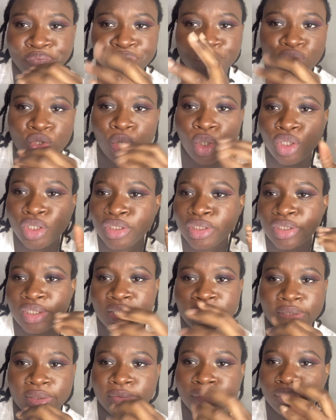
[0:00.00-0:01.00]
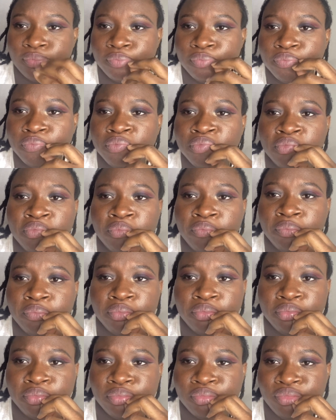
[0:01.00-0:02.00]
talked and
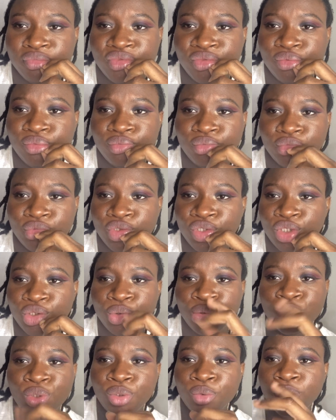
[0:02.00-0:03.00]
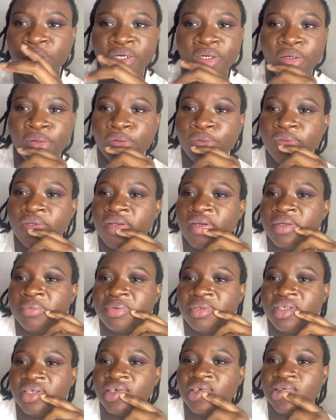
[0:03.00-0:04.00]
chewed away all the
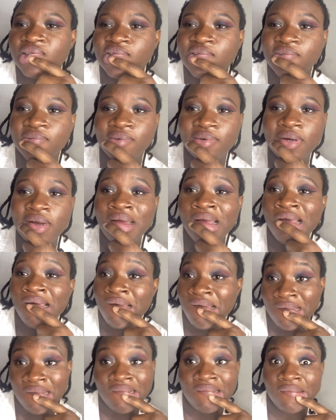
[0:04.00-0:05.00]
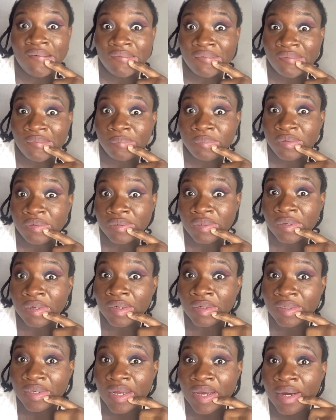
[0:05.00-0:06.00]
lipstick, so that's completely
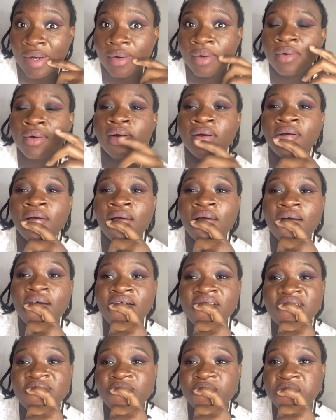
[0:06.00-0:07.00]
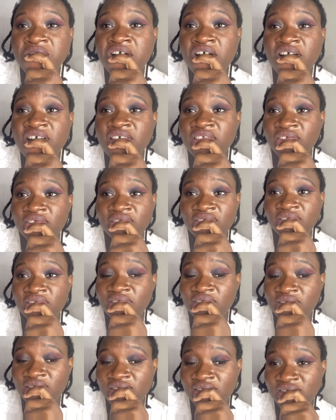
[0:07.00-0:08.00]
gone now. But
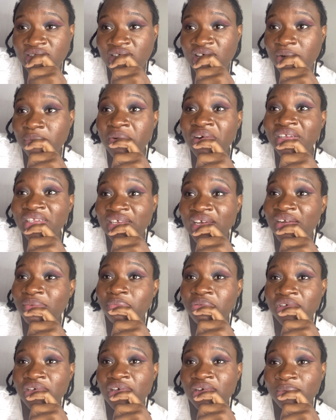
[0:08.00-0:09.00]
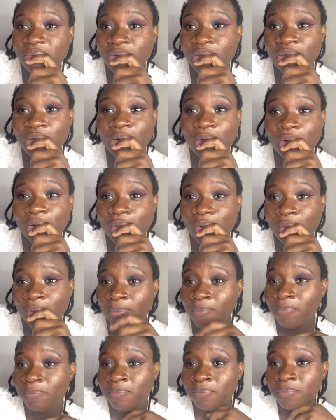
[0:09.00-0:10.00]
it's about 10 p.m. so
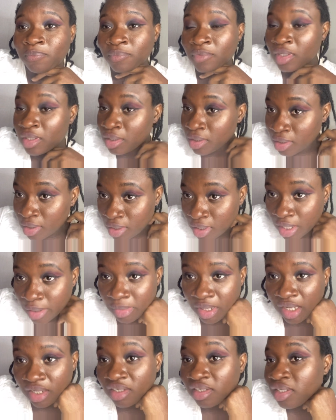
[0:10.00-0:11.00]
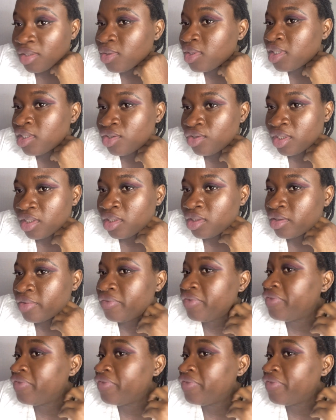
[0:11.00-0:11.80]
I mean, I can still see traces of